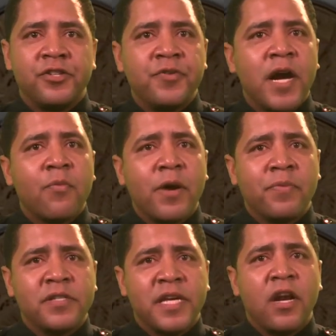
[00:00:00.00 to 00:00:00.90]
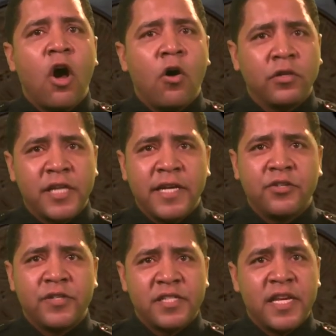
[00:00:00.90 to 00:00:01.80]
do not represent all
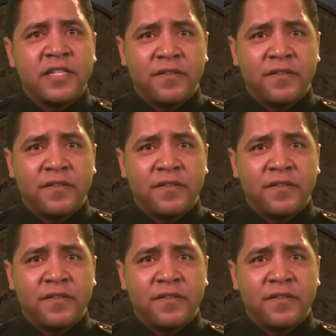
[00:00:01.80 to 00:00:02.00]
dangerous sex